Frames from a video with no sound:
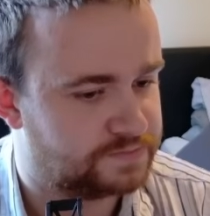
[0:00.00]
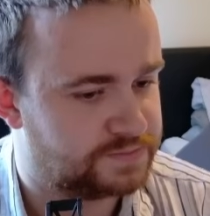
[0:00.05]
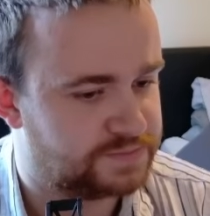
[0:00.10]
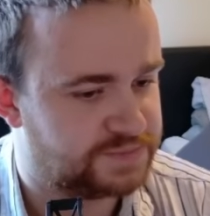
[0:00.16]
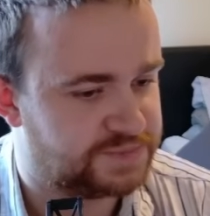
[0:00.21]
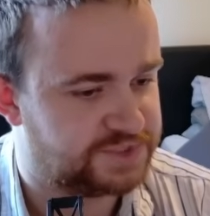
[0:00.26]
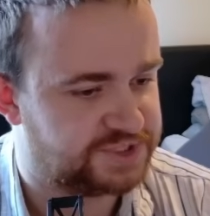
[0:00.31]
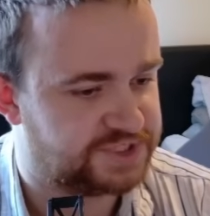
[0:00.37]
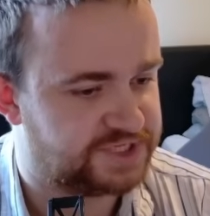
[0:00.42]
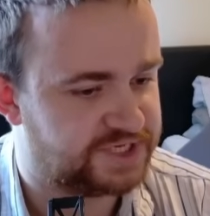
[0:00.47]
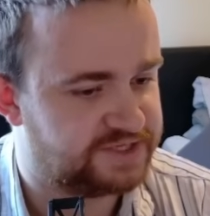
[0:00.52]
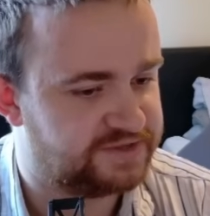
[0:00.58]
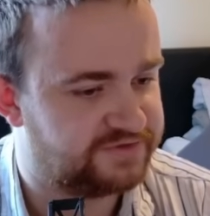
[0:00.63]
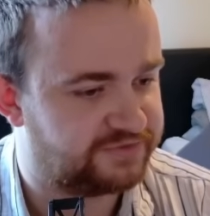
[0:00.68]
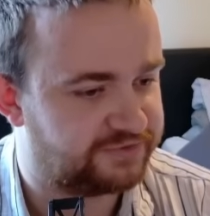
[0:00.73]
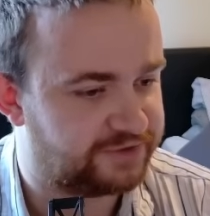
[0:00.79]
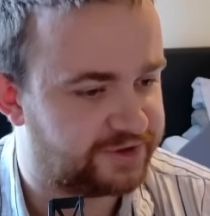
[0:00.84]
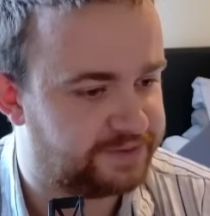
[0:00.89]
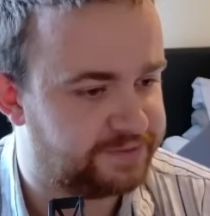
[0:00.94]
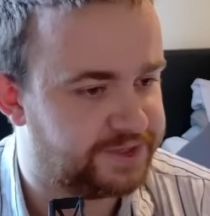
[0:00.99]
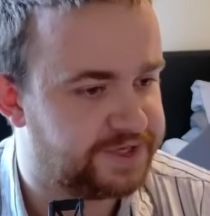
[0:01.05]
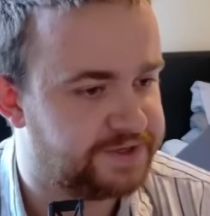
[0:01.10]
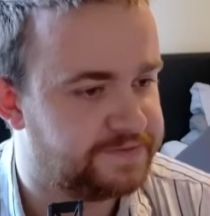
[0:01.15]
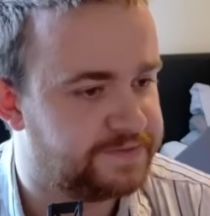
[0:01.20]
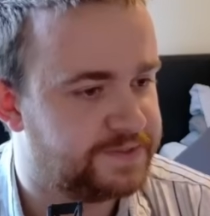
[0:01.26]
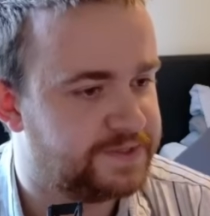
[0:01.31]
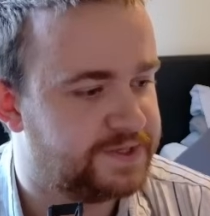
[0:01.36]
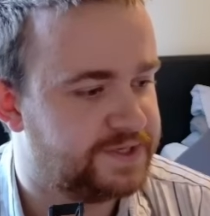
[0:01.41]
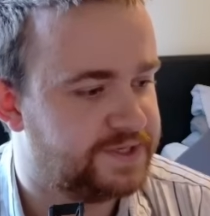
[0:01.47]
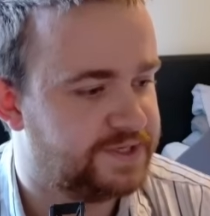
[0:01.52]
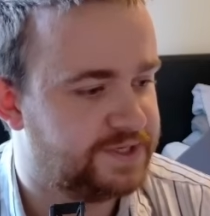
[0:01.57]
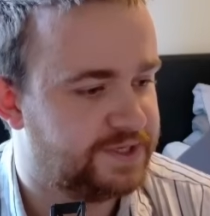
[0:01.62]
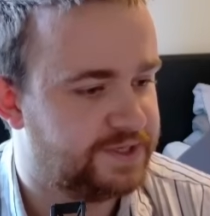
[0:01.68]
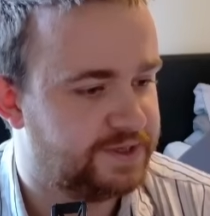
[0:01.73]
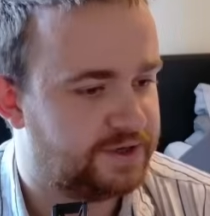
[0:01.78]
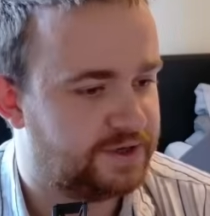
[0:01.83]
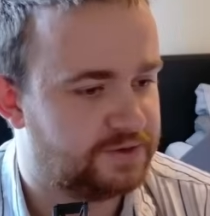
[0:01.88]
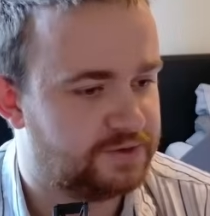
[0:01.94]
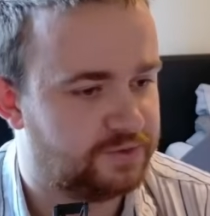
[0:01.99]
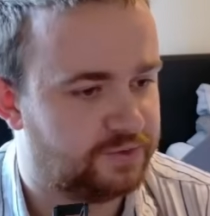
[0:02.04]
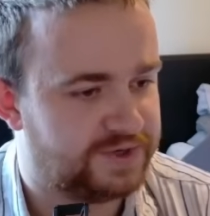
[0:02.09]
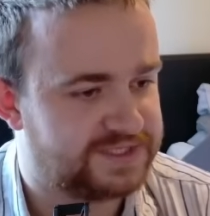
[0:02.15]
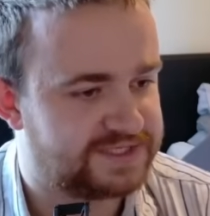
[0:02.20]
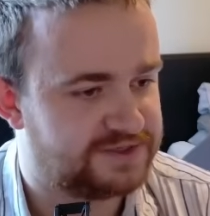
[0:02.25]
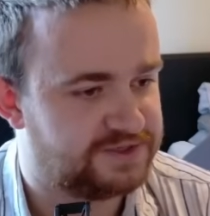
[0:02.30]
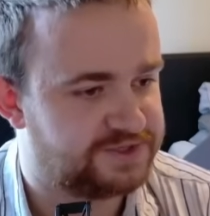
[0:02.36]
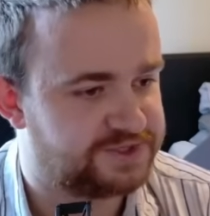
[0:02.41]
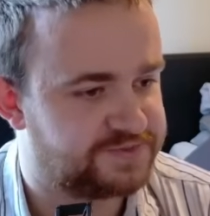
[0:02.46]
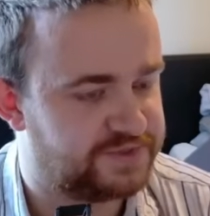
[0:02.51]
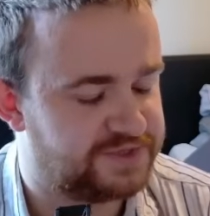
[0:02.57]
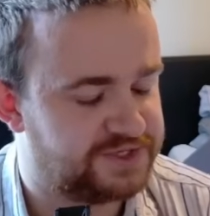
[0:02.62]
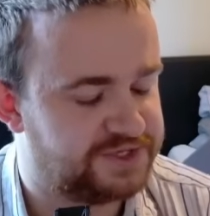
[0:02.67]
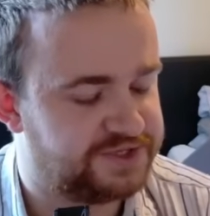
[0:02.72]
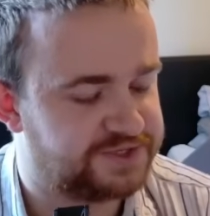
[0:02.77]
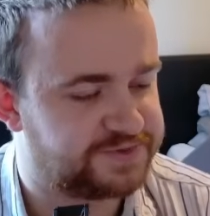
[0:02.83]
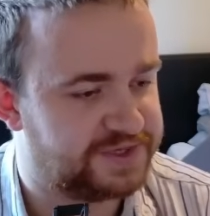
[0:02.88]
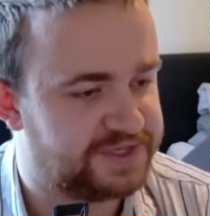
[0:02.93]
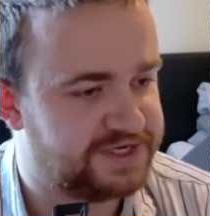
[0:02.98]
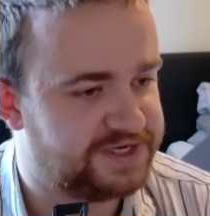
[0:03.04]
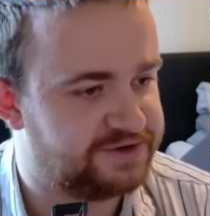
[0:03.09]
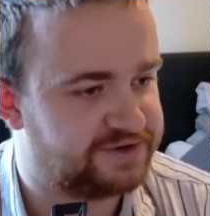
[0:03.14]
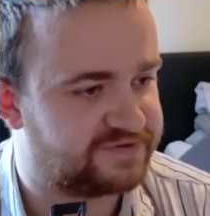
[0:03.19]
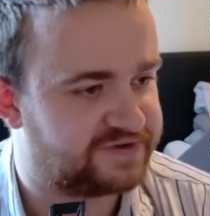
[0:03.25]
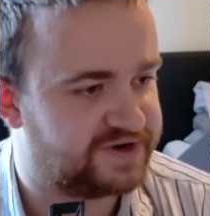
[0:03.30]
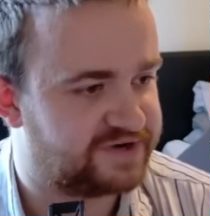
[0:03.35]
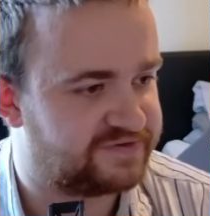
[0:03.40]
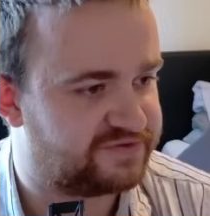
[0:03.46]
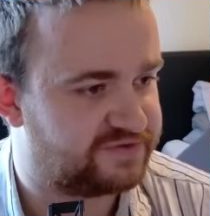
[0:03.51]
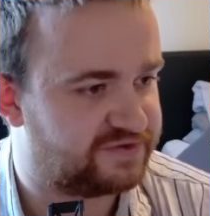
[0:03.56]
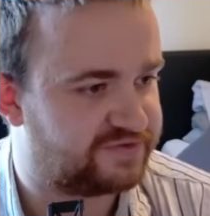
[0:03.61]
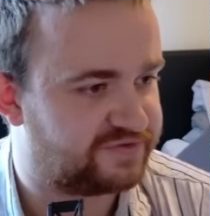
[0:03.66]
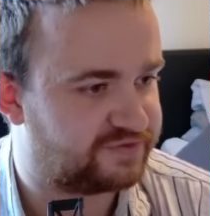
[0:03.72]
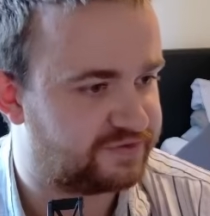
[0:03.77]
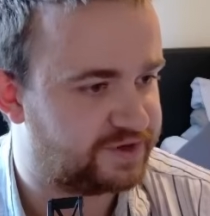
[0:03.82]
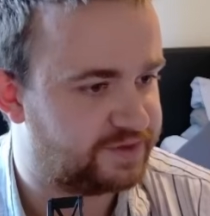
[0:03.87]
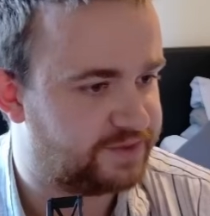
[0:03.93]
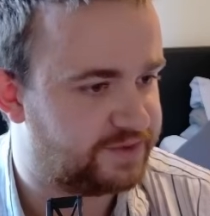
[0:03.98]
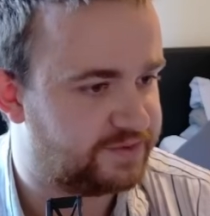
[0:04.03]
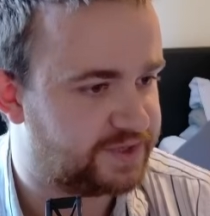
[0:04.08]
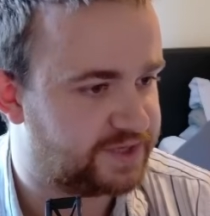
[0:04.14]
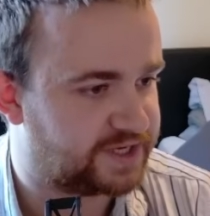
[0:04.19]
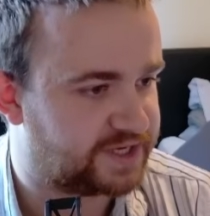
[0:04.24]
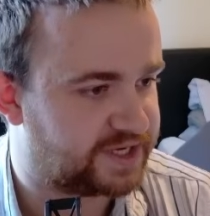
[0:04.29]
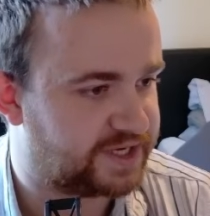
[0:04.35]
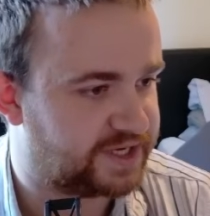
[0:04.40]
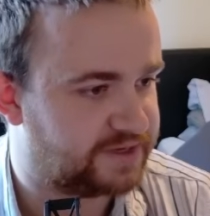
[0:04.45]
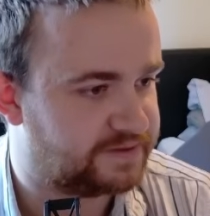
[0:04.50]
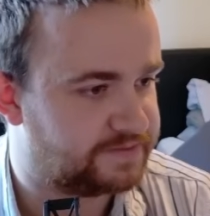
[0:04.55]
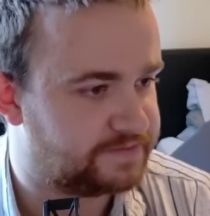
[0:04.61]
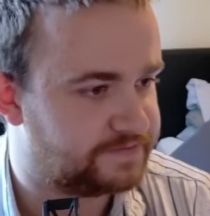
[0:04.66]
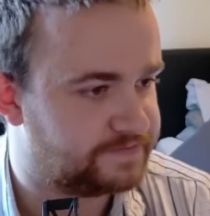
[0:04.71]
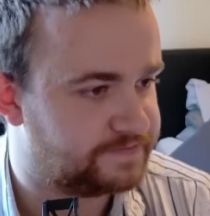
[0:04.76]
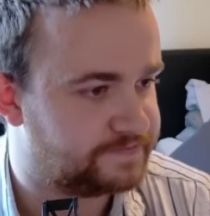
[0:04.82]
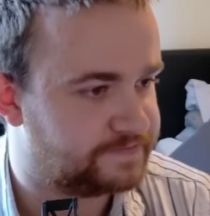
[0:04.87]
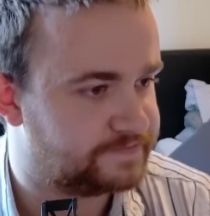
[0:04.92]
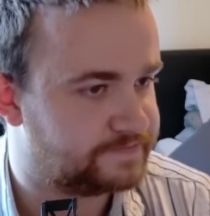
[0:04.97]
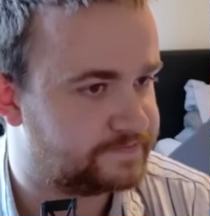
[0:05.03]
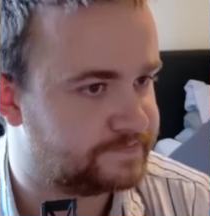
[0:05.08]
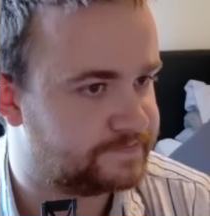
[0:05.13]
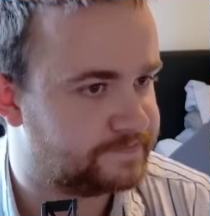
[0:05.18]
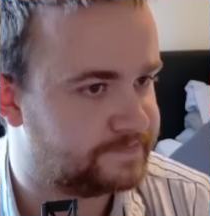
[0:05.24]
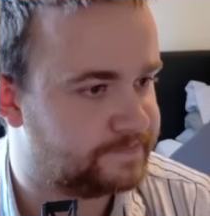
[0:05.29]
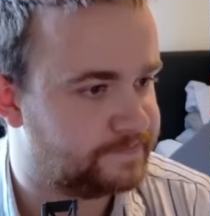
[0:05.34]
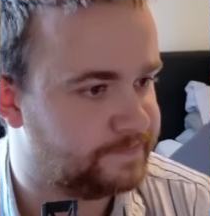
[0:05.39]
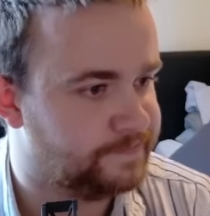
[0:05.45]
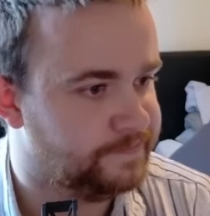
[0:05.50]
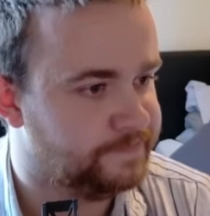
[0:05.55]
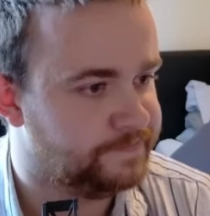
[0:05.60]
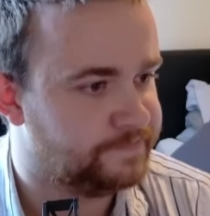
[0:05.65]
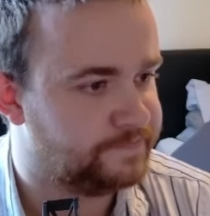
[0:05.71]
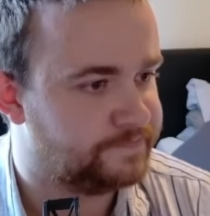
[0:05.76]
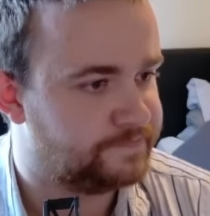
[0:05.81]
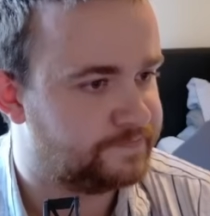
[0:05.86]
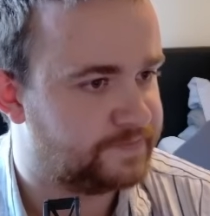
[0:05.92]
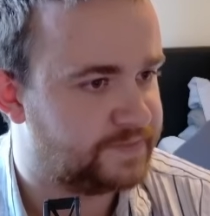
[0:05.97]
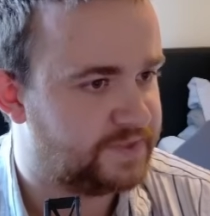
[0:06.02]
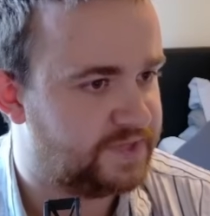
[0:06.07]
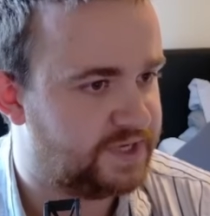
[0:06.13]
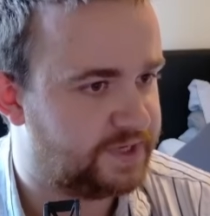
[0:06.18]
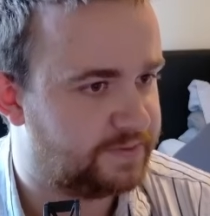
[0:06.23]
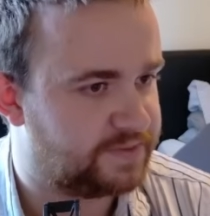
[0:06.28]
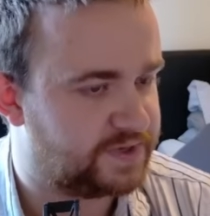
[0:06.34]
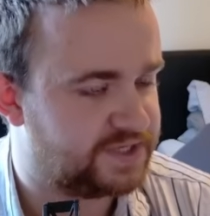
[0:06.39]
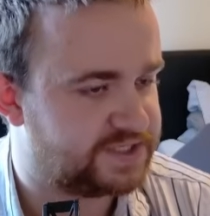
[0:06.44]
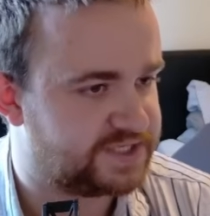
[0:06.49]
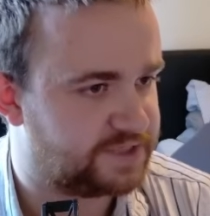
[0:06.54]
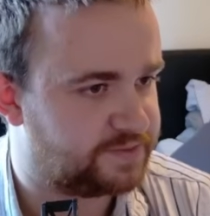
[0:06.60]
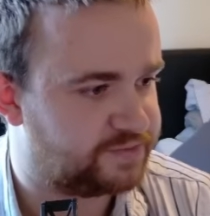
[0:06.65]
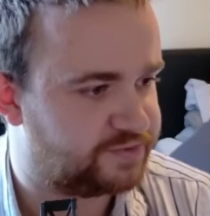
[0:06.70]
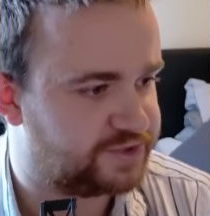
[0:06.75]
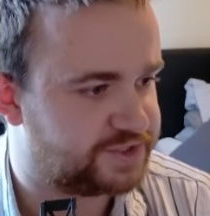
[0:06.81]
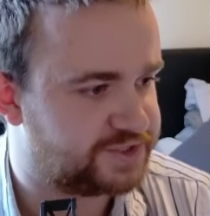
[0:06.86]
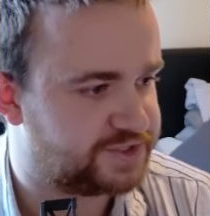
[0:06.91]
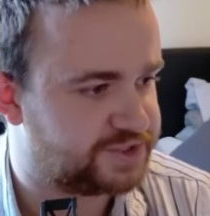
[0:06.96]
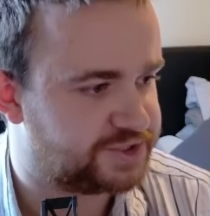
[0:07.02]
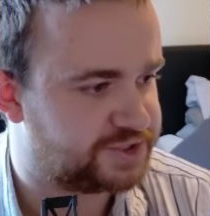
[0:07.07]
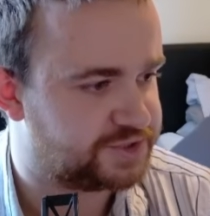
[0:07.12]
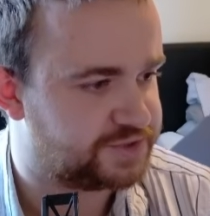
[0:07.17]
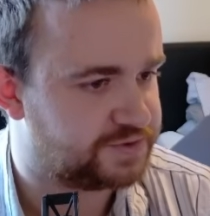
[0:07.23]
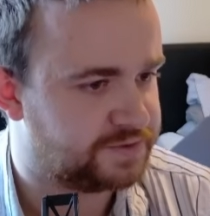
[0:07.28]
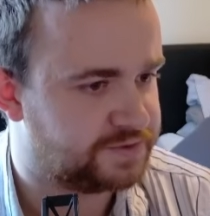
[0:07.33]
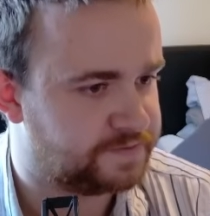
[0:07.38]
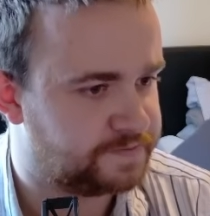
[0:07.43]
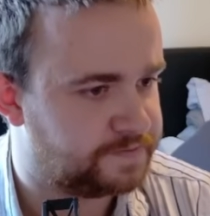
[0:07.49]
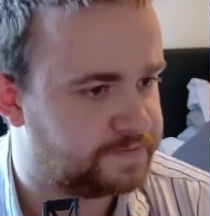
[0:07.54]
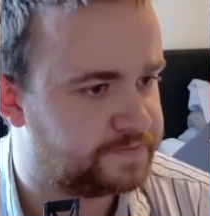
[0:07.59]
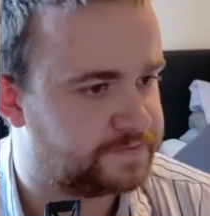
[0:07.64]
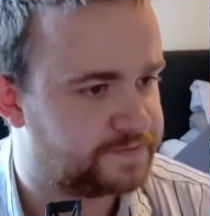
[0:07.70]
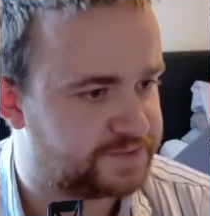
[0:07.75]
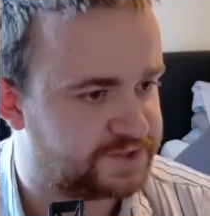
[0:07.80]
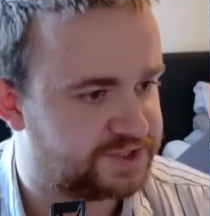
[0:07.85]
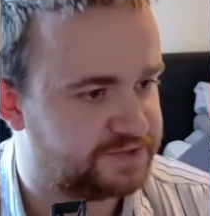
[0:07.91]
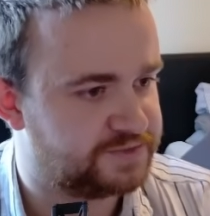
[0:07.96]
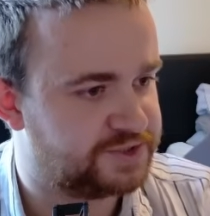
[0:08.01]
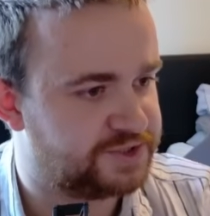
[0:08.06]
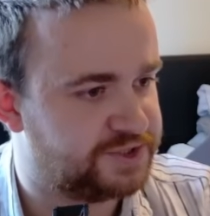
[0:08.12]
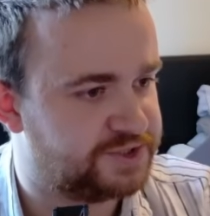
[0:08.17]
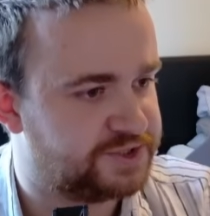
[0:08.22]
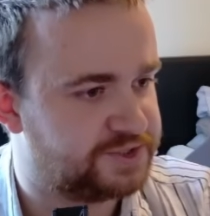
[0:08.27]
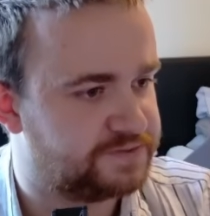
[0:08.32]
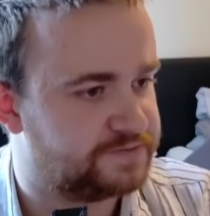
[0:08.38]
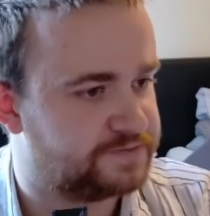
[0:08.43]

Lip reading: Just take the freebie. I'll always use my leader effect for a freebie when I can. Yeah, he plays out a prisoner, sure. Seems good.